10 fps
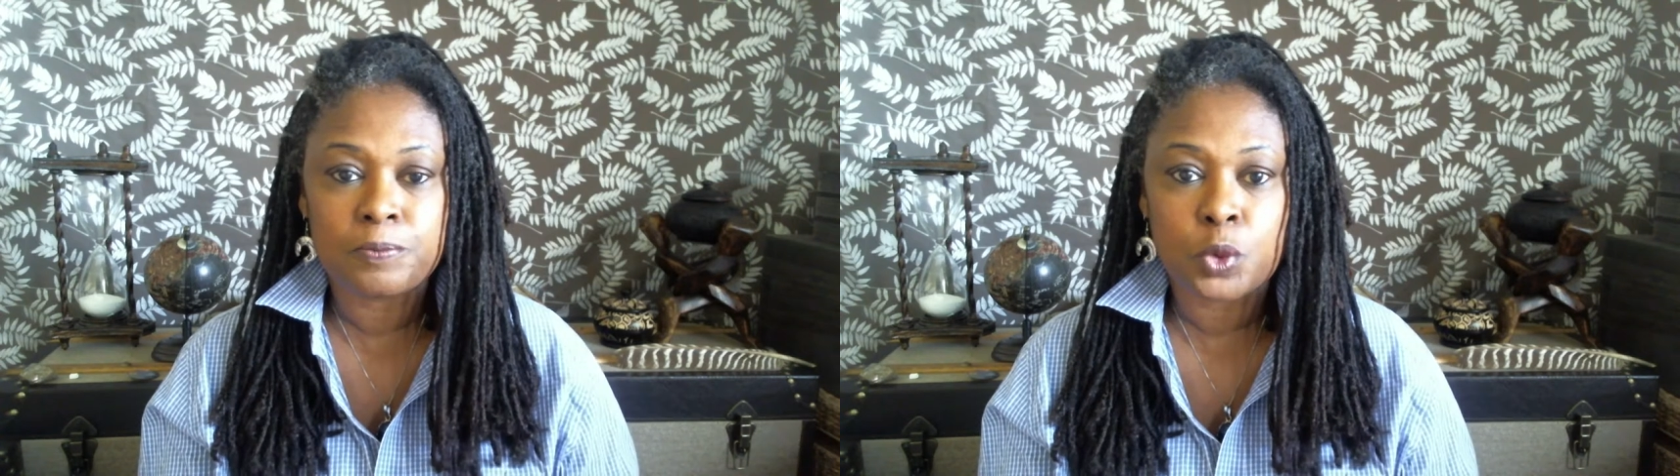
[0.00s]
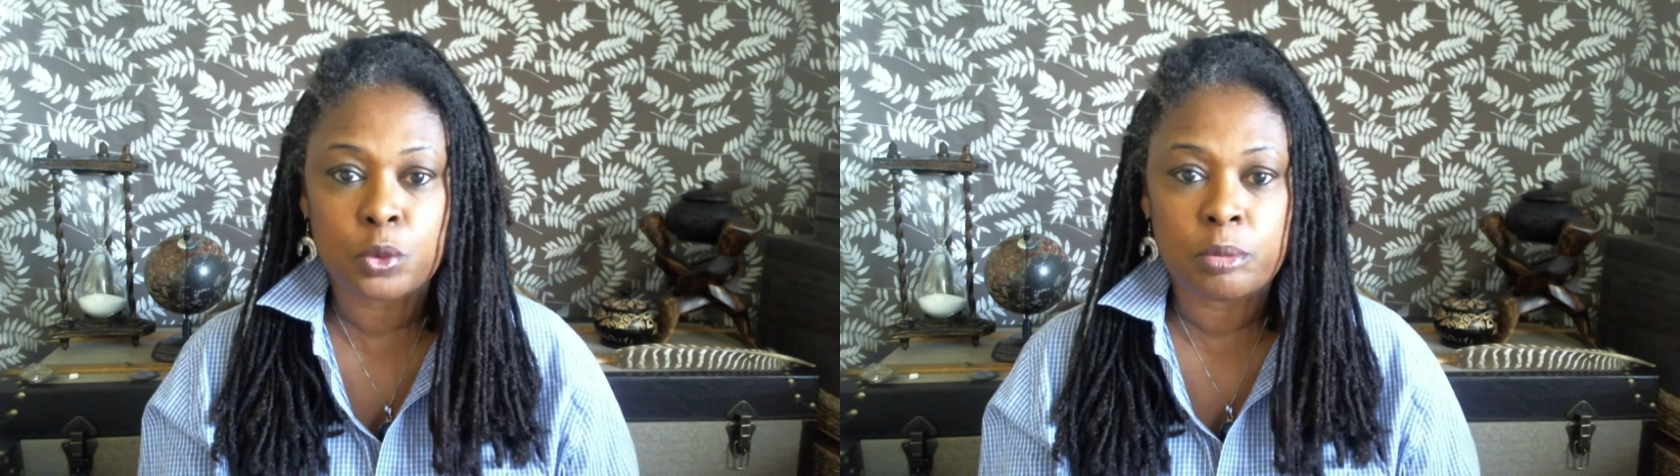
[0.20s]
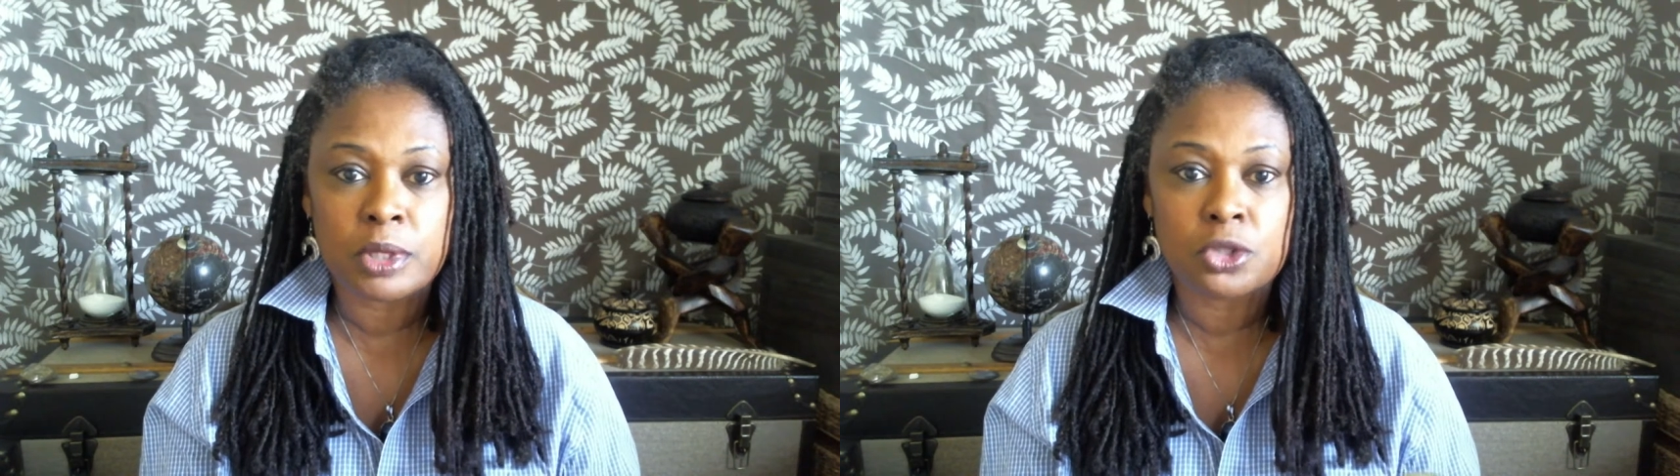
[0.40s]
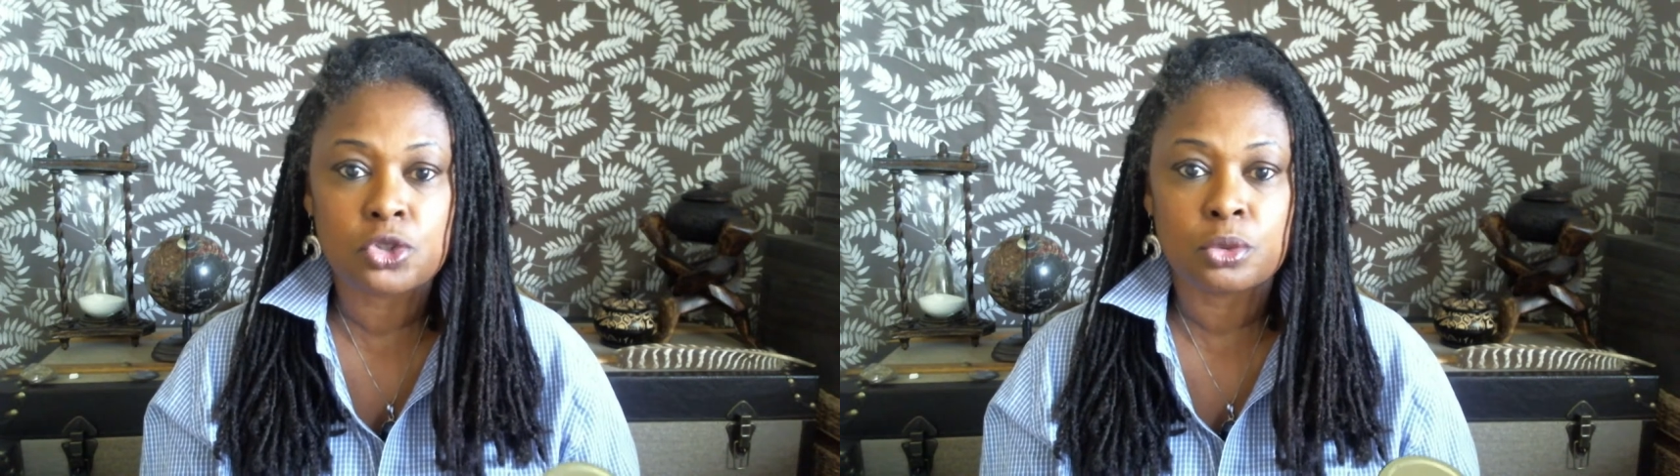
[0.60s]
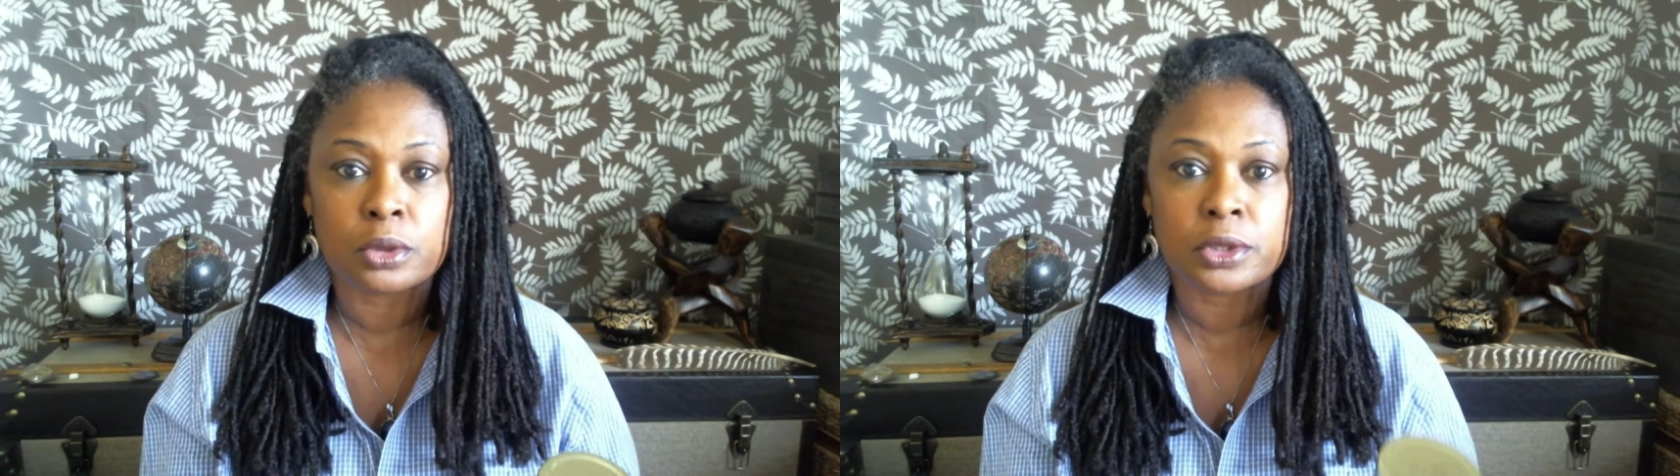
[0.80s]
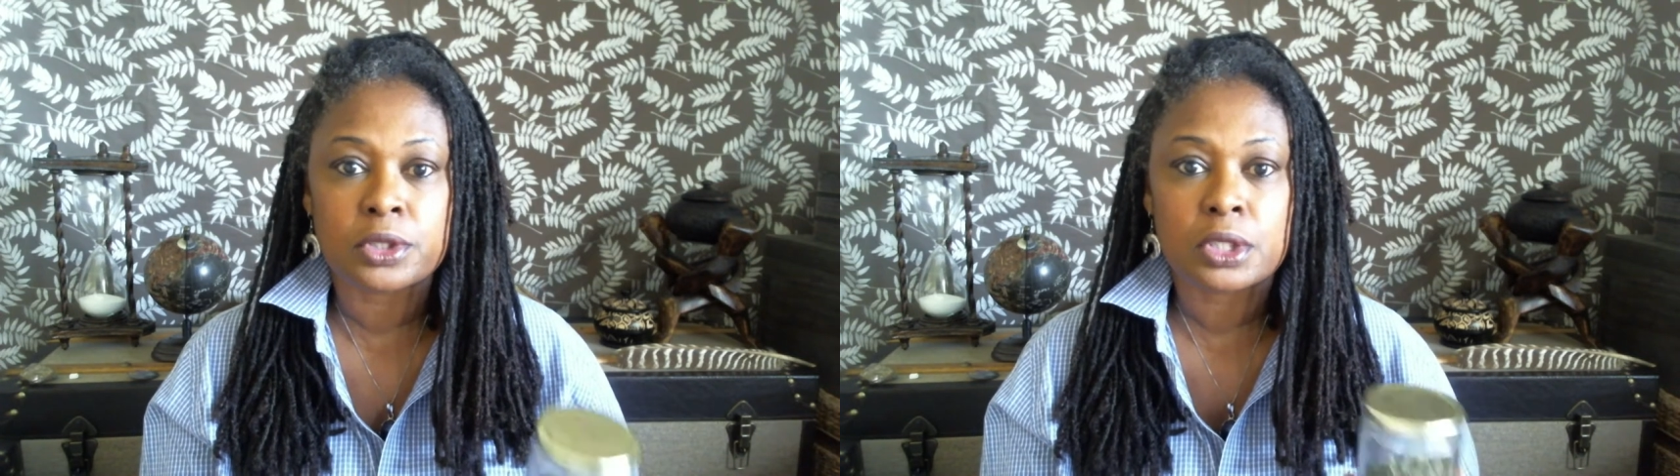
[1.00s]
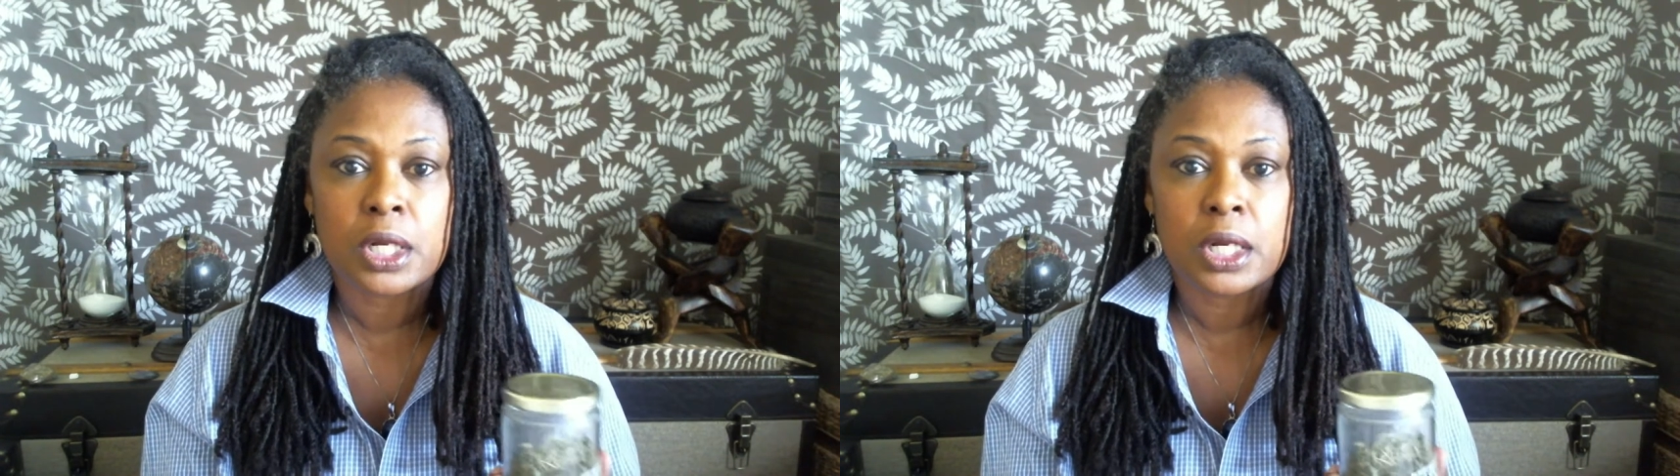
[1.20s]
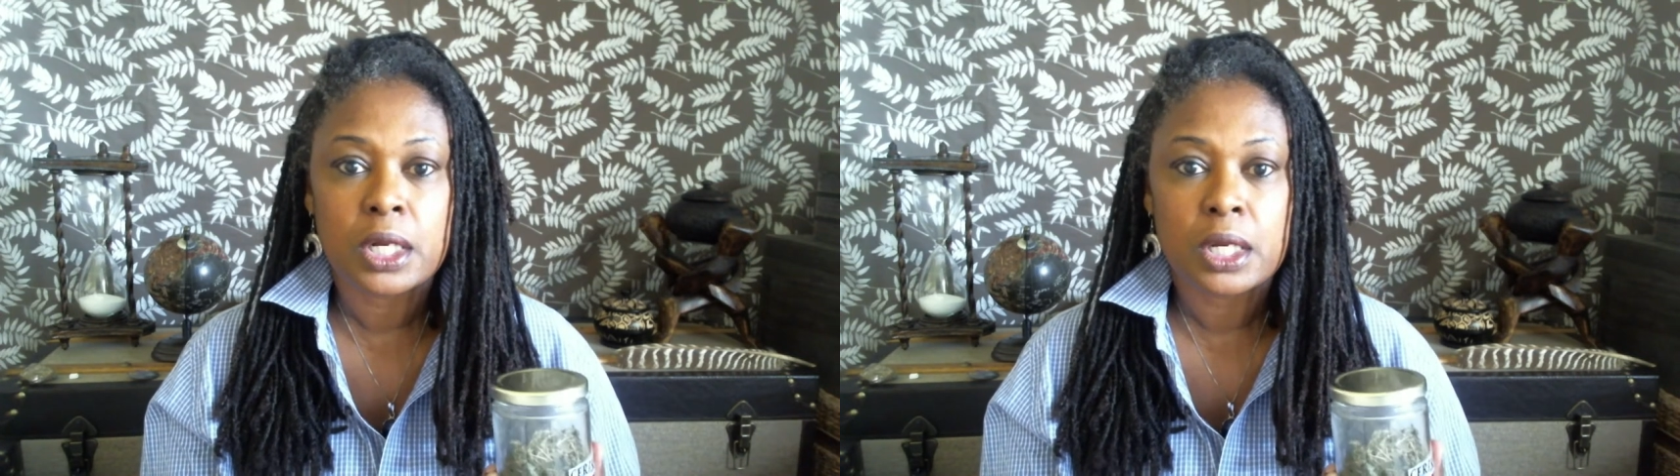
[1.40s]
Caribbean stores
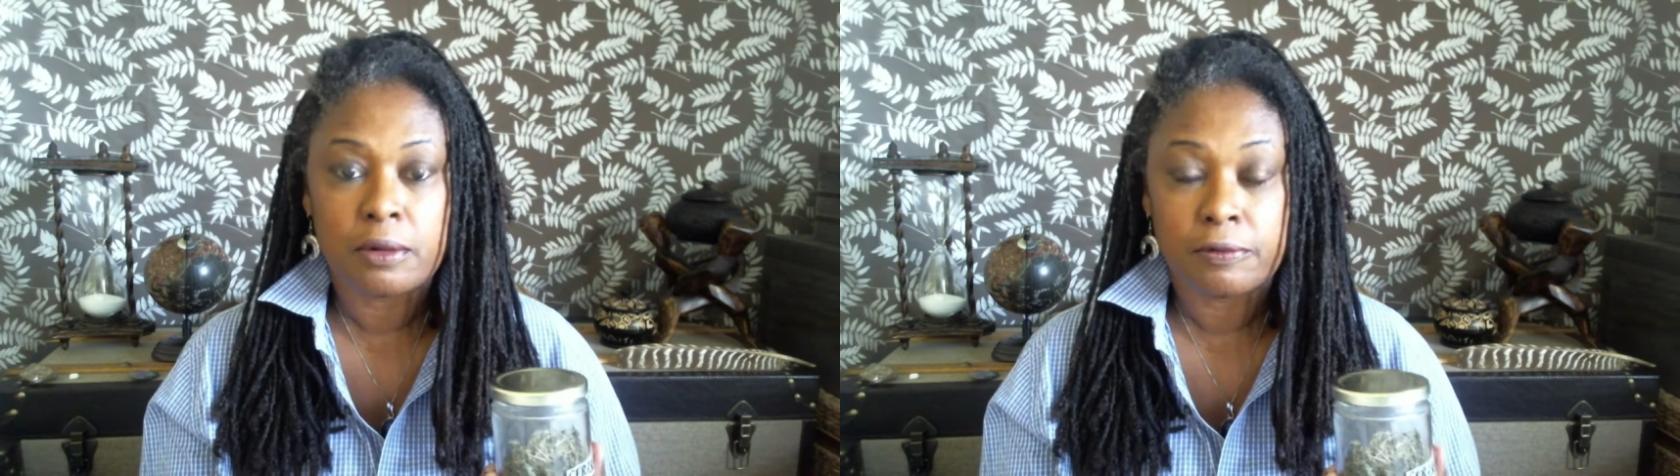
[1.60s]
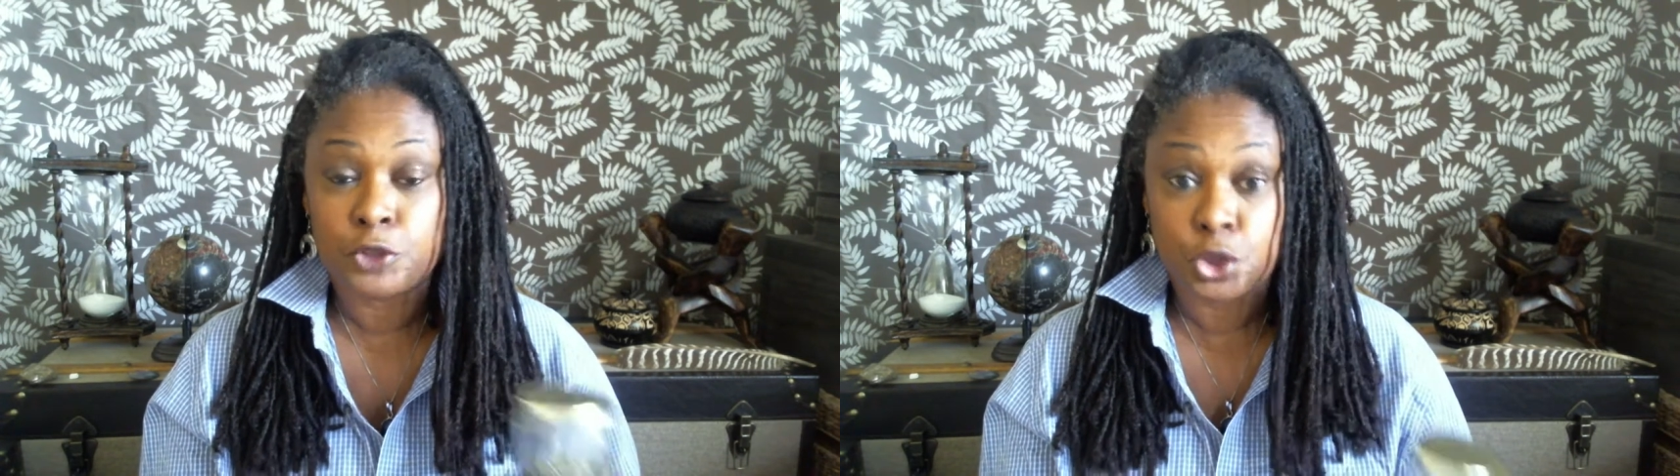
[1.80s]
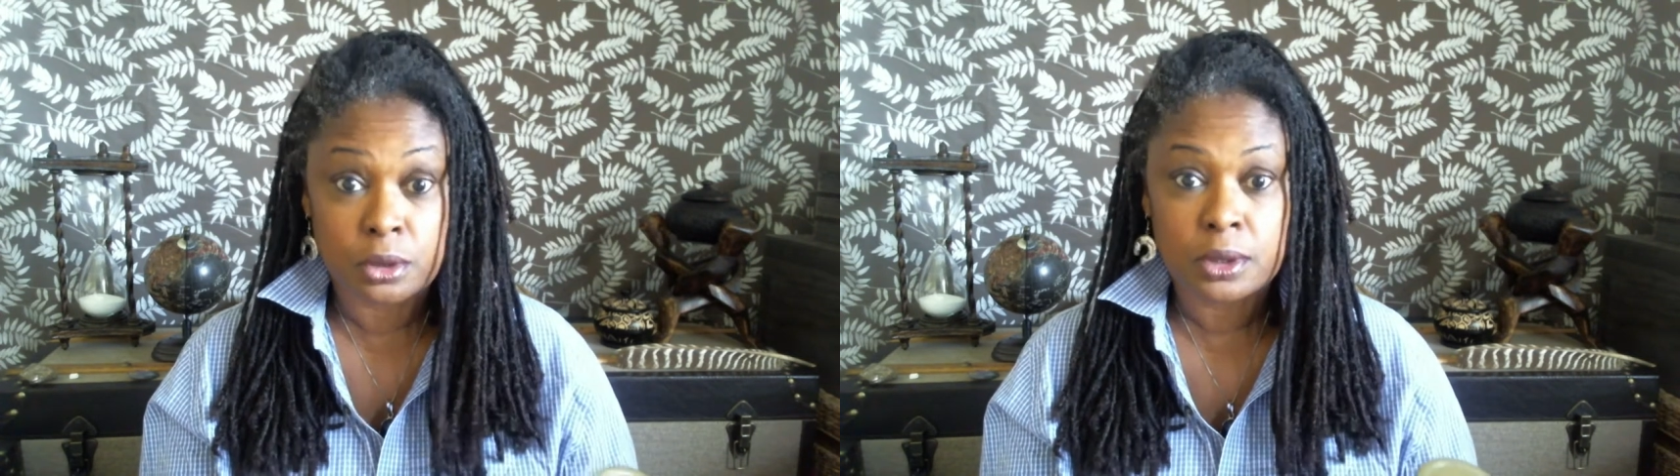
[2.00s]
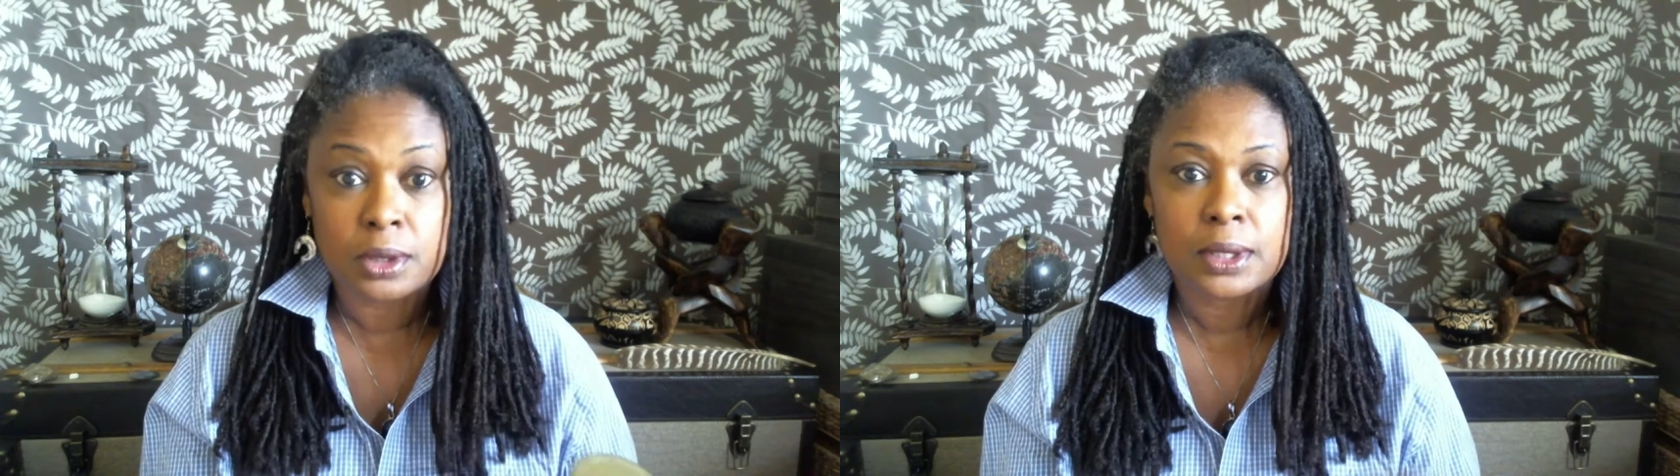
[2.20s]
for sure,